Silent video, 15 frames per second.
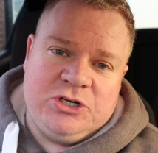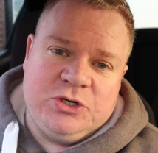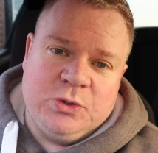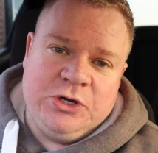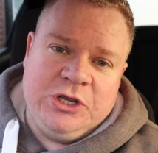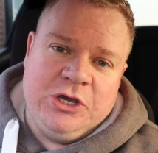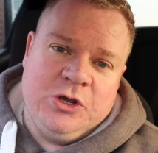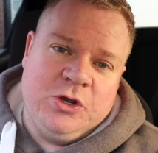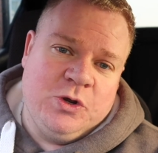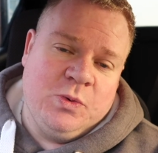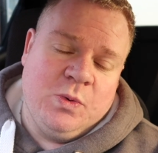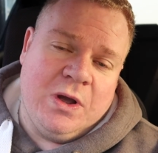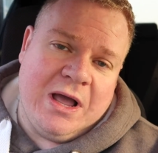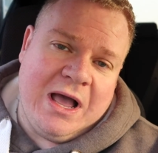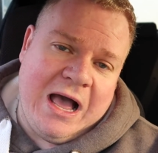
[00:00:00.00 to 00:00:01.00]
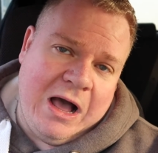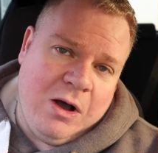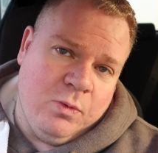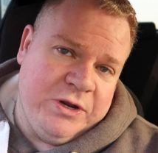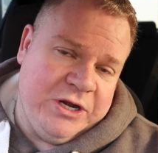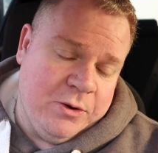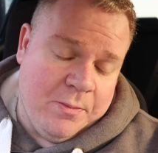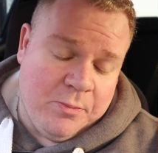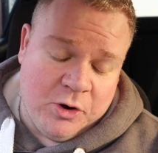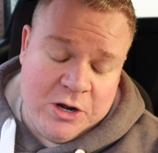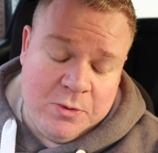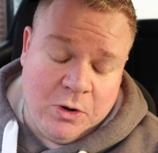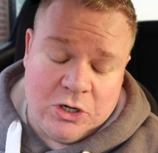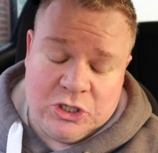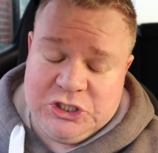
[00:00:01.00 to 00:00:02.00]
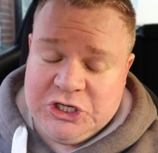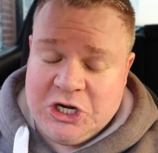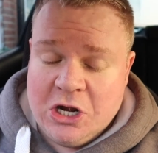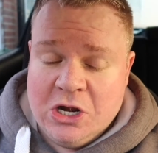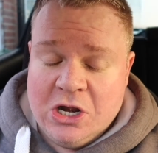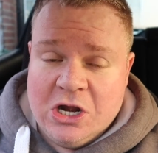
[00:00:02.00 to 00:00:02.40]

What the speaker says: showing you how we do a pre-wash,